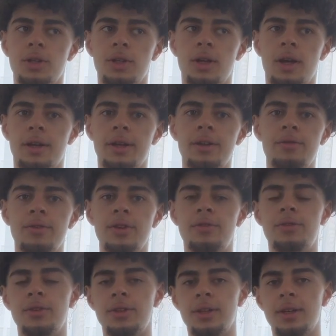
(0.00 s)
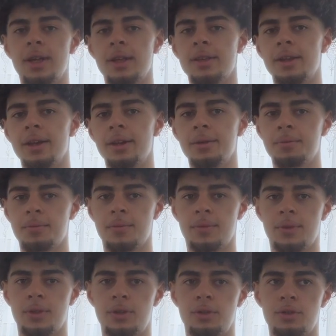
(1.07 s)
and even if you did get there,
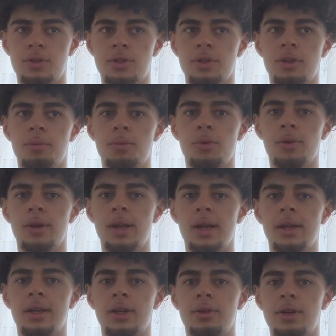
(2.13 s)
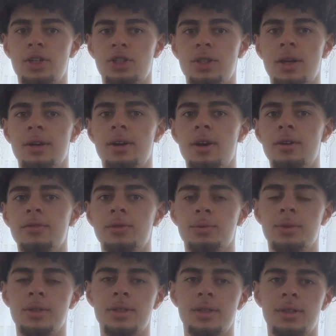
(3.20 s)
you're just gonna more likely crash diet
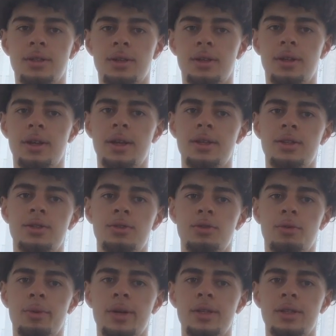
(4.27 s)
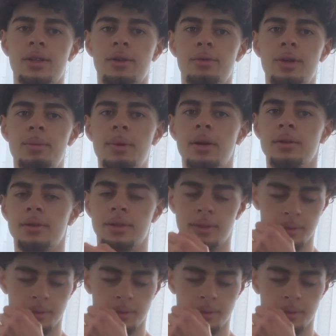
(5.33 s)
afterwards, and hence your weight is gonna rebound.